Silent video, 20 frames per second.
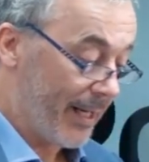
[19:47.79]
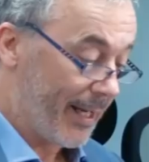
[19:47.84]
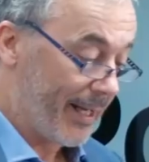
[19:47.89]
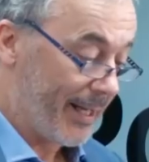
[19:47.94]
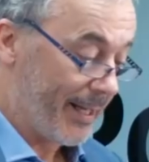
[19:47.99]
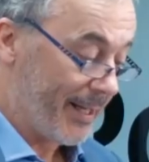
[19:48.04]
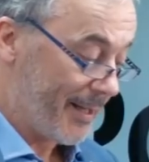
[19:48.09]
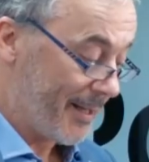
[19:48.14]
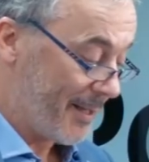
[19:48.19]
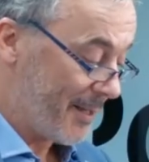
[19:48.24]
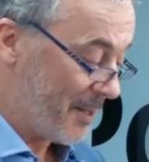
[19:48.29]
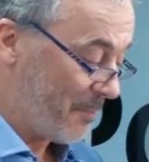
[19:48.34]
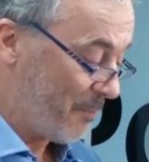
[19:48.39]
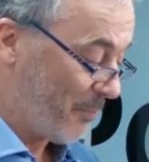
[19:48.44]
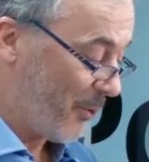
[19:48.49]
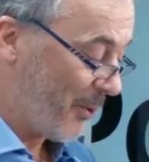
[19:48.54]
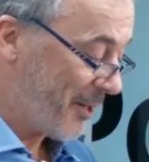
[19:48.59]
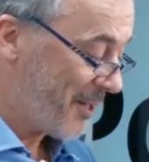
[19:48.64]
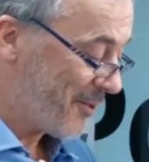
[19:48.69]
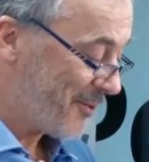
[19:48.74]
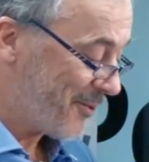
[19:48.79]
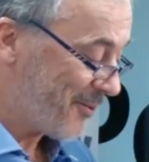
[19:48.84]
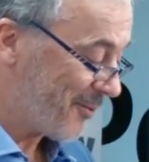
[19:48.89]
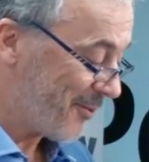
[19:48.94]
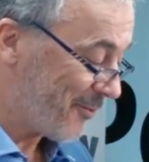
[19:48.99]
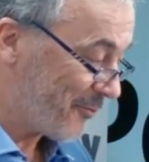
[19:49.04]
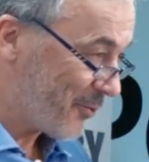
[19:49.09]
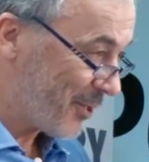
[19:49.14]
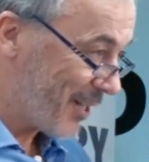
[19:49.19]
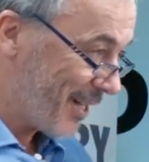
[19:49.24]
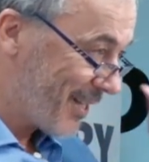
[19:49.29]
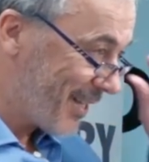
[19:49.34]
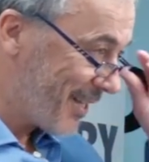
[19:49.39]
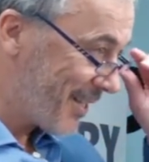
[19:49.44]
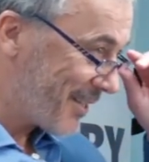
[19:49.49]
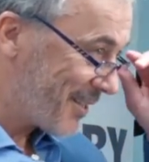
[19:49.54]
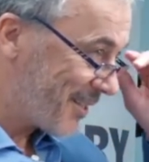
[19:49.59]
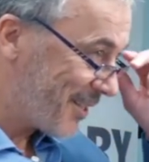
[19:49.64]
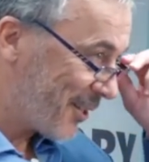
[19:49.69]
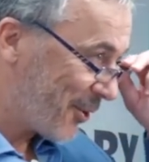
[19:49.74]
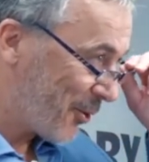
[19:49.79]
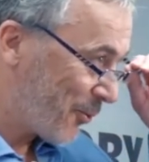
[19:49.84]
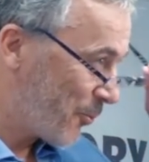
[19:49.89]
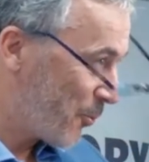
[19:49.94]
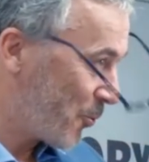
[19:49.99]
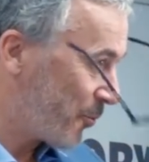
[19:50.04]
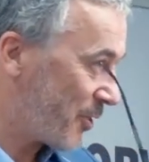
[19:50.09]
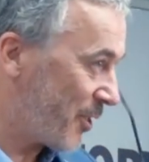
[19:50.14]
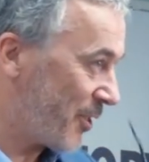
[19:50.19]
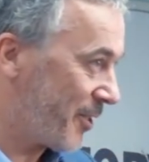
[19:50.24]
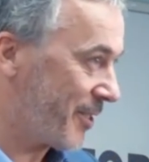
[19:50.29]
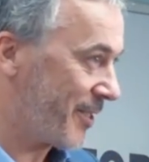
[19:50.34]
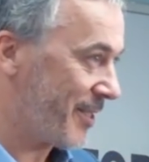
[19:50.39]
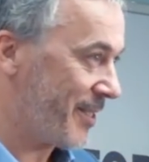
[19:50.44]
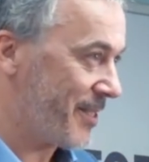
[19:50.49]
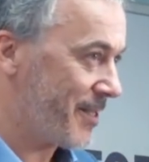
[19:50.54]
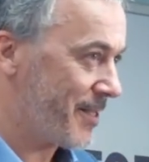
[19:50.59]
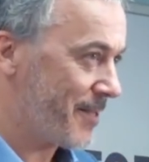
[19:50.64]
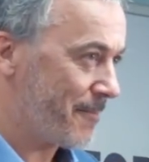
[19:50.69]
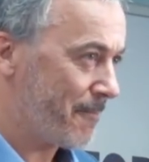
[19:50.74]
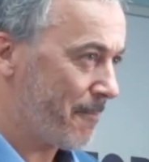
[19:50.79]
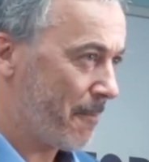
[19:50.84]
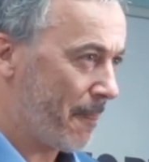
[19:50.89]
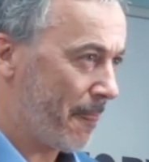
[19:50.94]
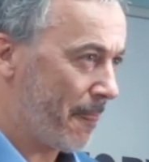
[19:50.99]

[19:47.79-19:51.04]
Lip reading: And the point of trying to get that quote out is,